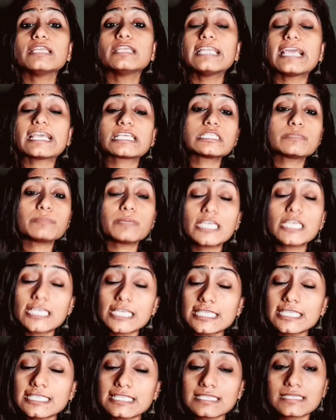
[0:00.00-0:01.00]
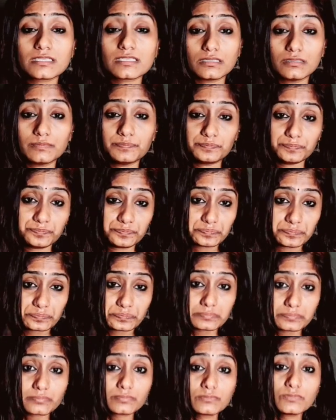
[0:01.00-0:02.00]
experience
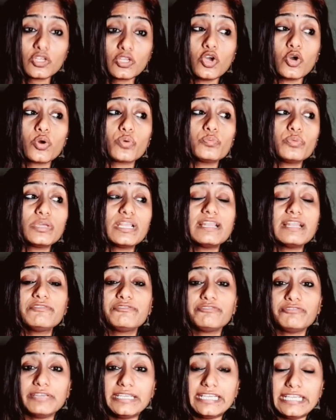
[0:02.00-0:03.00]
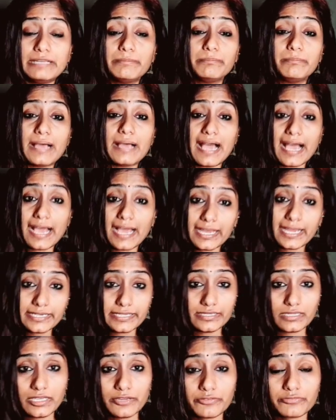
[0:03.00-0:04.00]
or will feel
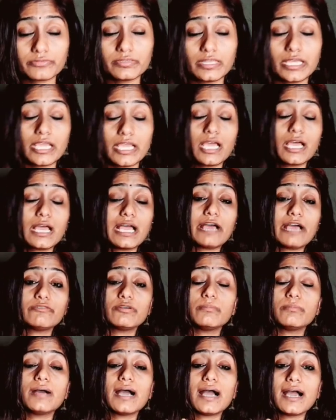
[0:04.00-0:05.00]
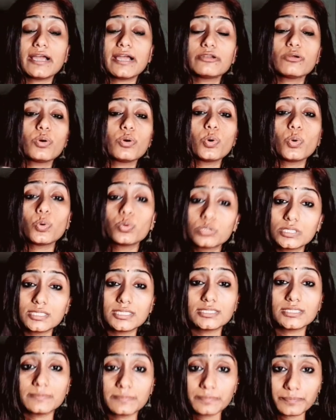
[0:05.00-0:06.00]
bad if they have a bad
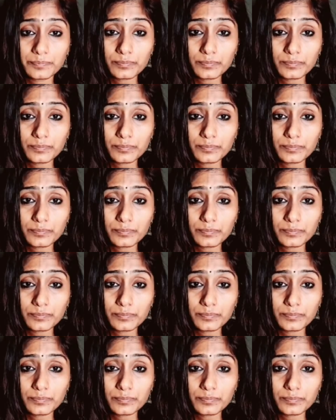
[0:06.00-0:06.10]
odor.